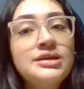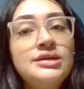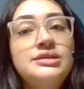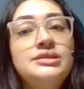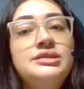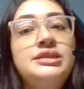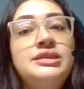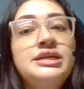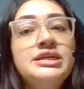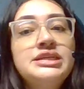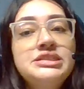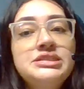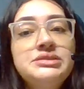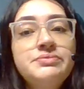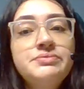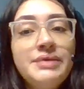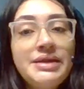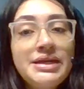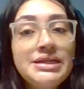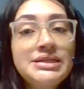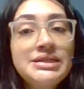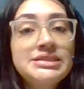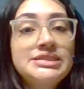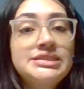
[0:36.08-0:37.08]
This
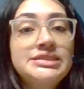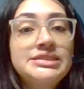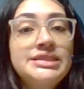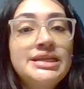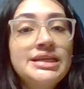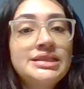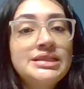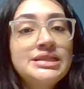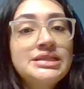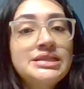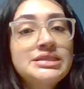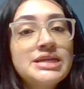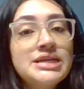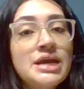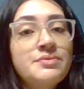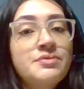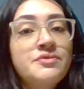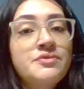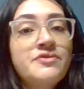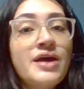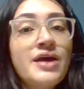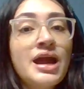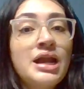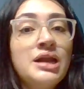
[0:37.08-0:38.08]
means that the type
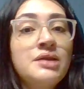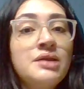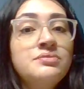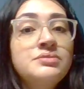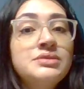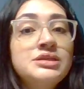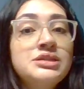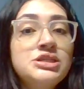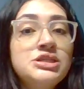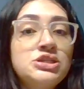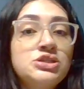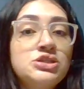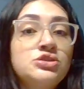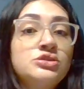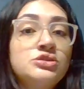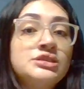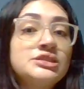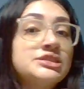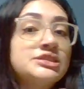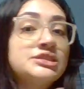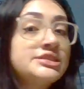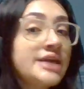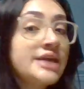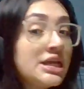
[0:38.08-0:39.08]
of item the teacher
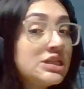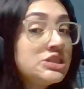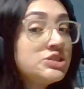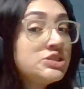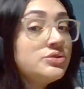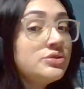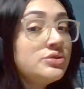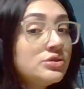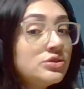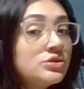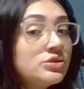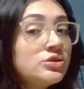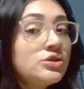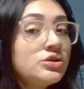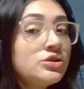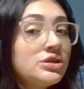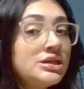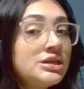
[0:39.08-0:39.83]
decides to include